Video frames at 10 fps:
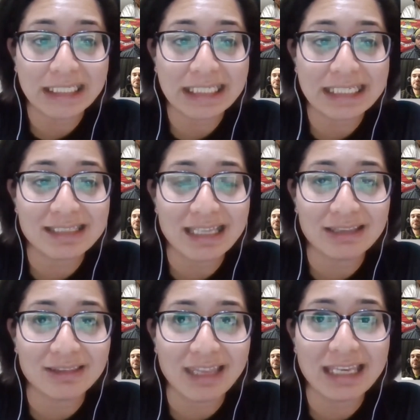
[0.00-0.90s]
Like I
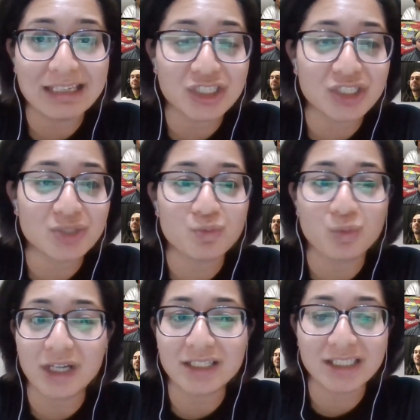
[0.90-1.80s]
said, they just
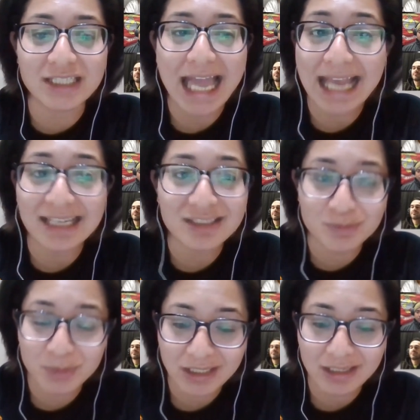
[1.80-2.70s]
want to ask
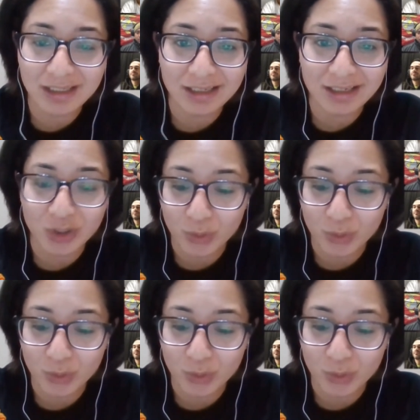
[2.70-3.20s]
me,